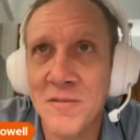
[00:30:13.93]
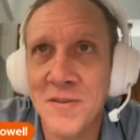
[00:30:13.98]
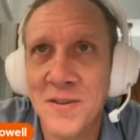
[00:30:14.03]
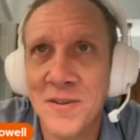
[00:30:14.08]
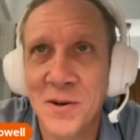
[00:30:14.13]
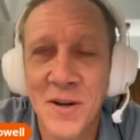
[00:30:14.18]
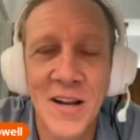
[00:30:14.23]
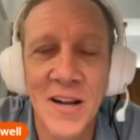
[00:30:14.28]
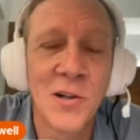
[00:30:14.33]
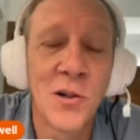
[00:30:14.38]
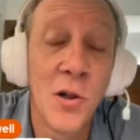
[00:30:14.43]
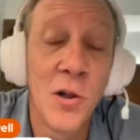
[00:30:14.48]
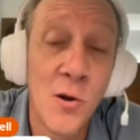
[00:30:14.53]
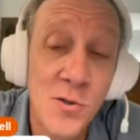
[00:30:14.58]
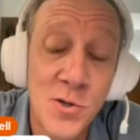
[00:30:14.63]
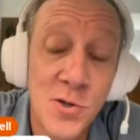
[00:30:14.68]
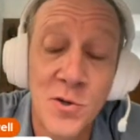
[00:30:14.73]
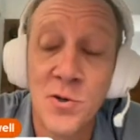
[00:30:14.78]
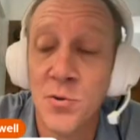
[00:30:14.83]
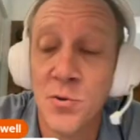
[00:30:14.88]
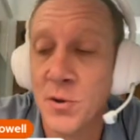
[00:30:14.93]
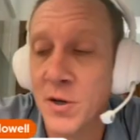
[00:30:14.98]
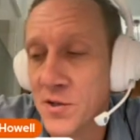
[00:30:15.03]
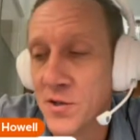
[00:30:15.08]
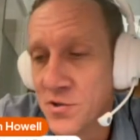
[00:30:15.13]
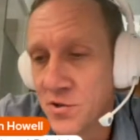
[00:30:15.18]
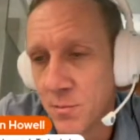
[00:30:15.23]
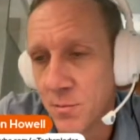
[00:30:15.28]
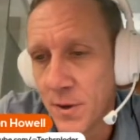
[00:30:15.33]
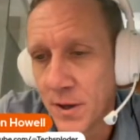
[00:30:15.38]
You're getting closer to an
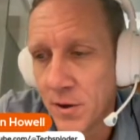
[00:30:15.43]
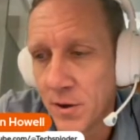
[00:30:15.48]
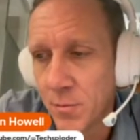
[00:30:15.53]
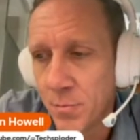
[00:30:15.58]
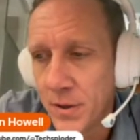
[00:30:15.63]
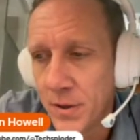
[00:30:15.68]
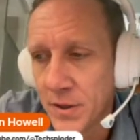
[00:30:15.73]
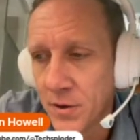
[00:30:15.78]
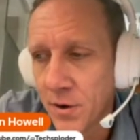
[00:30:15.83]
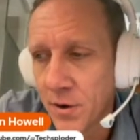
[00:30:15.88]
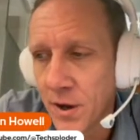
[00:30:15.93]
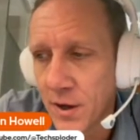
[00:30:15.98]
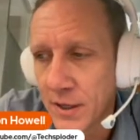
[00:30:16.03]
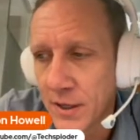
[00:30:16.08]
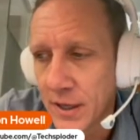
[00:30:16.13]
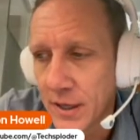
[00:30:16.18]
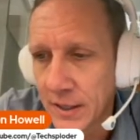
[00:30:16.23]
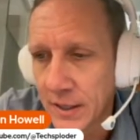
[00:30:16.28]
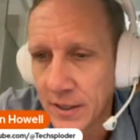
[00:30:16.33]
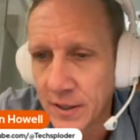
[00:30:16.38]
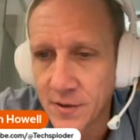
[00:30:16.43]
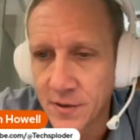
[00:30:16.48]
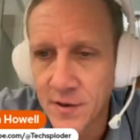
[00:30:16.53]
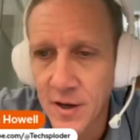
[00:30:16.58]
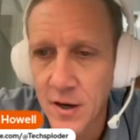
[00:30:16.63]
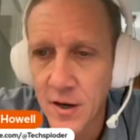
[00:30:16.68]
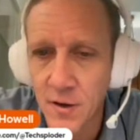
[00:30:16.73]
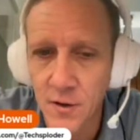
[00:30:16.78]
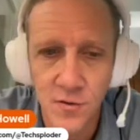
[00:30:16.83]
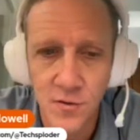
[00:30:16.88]
instrumental, but you're not getting an
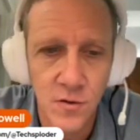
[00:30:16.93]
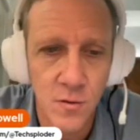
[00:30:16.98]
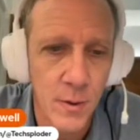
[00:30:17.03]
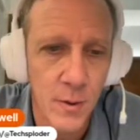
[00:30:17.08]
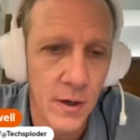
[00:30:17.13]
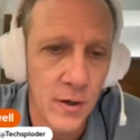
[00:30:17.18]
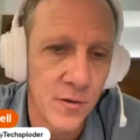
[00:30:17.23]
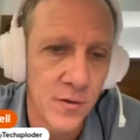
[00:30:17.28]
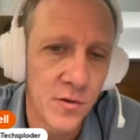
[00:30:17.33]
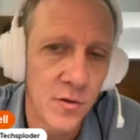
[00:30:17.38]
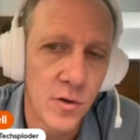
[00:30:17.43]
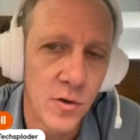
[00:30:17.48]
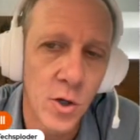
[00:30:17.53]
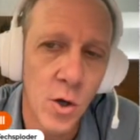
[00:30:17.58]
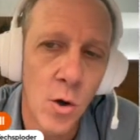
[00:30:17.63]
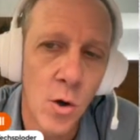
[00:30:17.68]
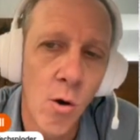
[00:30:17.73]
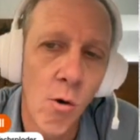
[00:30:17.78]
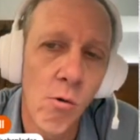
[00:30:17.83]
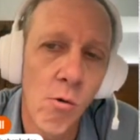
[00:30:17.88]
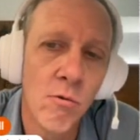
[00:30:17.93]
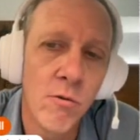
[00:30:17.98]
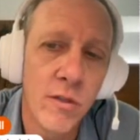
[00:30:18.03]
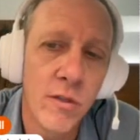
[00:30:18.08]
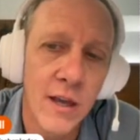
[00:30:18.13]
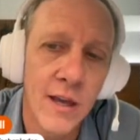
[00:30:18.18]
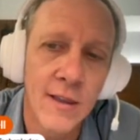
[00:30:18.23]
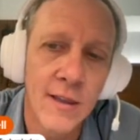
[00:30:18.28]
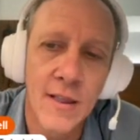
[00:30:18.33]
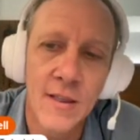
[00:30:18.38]
entire instrumental. So don't
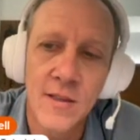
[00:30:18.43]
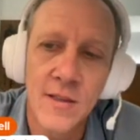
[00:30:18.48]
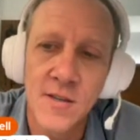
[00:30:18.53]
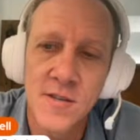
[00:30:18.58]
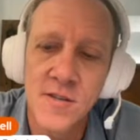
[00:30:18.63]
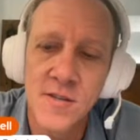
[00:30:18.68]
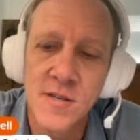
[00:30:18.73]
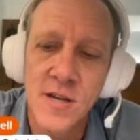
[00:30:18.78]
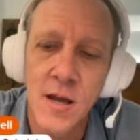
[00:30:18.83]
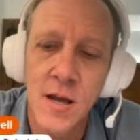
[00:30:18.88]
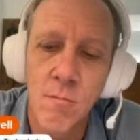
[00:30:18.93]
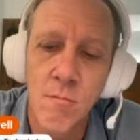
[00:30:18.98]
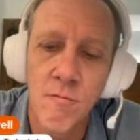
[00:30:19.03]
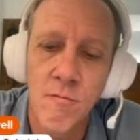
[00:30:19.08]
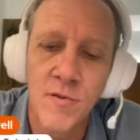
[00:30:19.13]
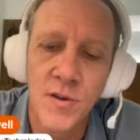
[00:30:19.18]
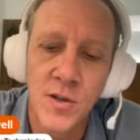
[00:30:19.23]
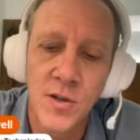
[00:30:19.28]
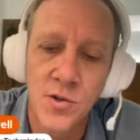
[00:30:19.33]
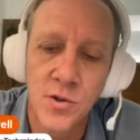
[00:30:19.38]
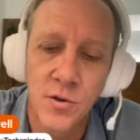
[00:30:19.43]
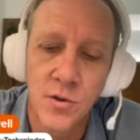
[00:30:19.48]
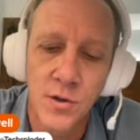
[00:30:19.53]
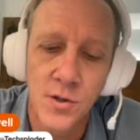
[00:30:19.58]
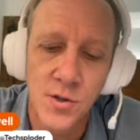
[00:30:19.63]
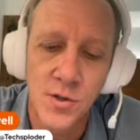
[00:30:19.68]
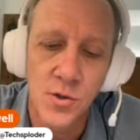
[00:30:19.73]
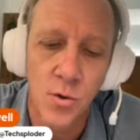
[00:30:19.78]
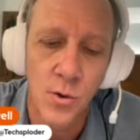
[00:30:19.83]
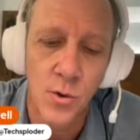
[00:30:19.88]
think that the stem feature
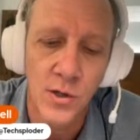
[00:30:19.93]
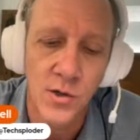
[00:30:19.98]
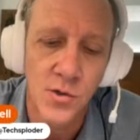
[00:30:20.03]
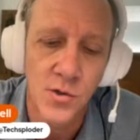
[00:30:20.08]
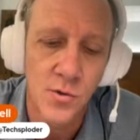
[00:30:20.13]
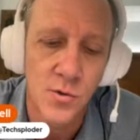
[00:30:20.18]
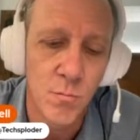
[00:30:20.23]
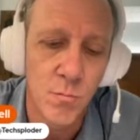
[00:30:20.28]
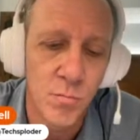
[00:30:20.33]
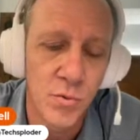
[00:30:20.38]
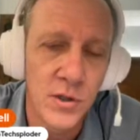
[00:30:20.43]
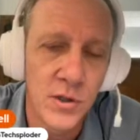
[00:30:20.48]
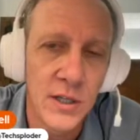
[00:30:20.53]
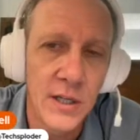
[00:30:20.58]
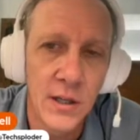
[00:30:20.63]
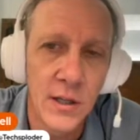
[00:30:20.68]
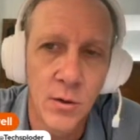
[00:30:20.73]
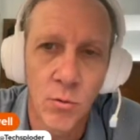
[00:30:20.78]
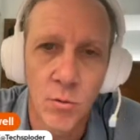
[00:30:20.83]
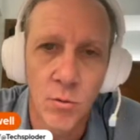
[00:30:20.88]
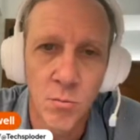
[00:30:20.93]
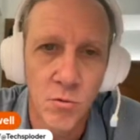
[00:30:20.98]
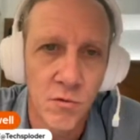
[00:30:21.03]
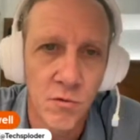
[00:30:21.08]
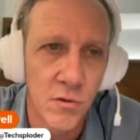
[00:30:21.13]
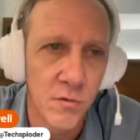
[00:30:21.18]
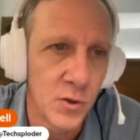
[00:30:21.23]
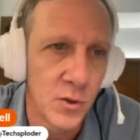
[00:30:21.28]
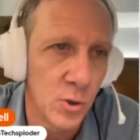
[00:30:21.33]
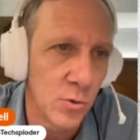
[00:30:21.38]
is going to completely remove
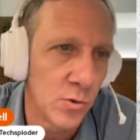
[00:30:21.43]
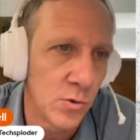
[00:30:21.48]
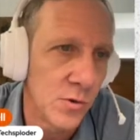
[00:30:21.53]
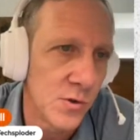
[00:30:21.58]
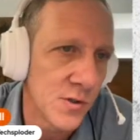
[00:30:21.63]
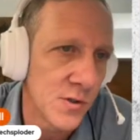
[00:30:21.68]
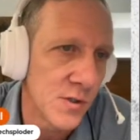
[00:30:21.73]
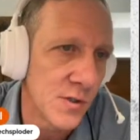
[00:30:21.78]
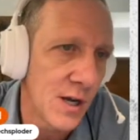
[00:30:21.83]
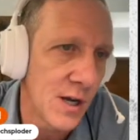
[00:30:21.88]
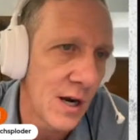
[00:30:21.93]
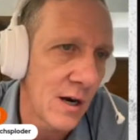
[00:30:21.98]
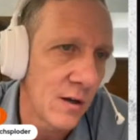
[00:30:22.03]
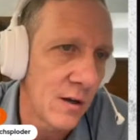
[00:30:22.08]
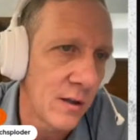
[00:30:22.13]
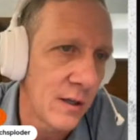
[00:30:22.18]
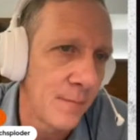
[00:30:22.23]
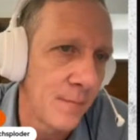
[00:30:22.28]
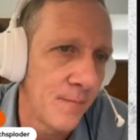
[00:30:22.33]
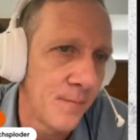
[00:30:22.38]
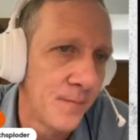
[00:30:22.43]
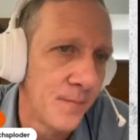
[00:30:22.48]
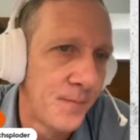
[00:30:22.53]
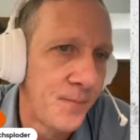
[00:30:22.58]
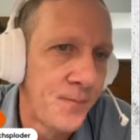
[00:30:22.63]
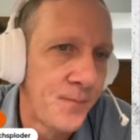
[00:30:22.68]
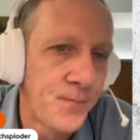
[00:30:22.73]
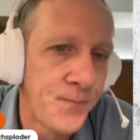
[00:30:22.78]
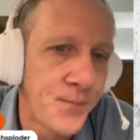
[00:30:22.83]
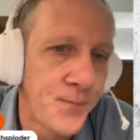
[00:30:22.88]
the vocals entirely,
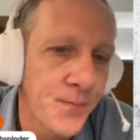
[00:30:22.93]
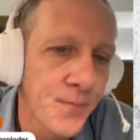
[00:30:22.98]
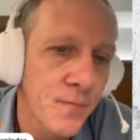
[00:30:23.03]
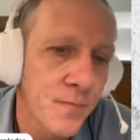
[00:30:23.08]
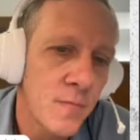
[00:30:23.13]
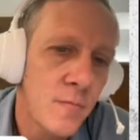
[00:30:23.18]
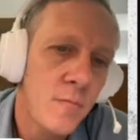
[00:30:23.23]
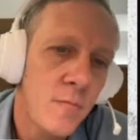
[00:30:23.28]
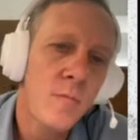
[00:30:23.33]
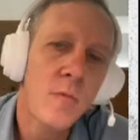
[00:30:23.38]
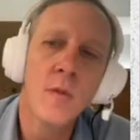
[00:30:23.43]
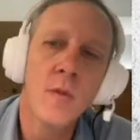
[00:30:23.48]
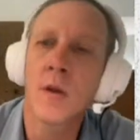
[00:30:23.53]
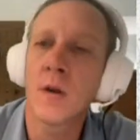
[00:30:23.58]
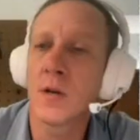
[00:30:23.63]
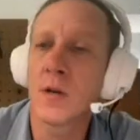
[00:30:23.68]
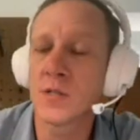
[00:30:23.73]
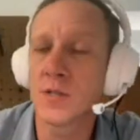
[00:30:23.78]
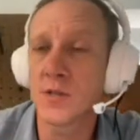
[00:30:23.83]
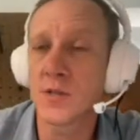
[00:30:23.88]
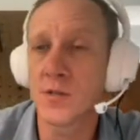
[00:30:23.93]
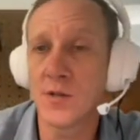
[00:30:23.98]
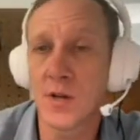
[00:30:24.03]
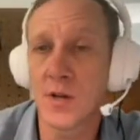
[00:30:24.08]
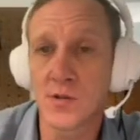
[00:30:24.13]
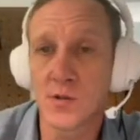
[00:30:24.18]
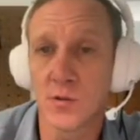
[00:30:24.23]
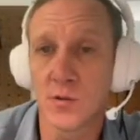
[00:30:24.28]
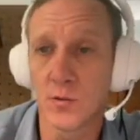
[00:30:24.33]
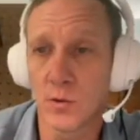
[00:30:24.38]
because this
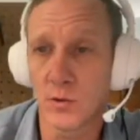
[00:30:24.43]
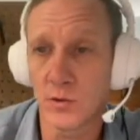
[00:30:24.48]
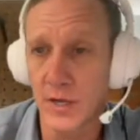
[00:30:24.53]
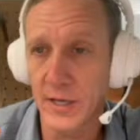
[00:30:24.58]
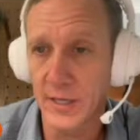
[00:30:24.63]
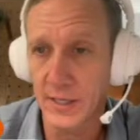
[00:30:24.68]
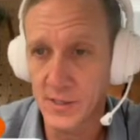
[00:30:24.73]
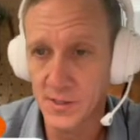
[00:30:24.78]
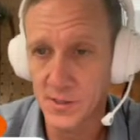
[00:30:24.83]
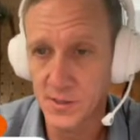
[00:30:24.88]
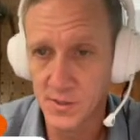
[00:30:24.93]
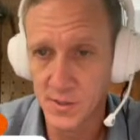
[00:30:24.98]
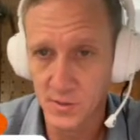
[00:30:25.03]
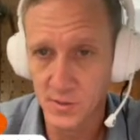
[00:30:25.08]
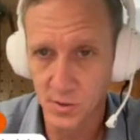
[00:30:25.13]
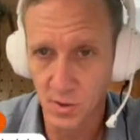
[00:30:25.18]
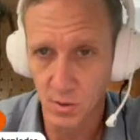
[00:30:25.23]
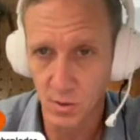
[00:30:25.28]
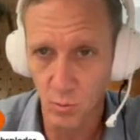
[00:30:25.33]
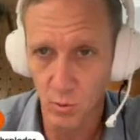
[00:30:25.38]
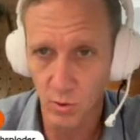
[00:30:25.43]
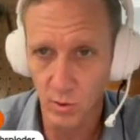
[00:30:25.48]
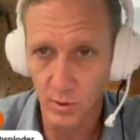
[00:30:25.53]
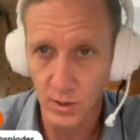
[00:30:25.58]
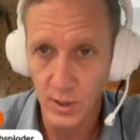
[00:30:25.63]
doesn't look like it's going to work.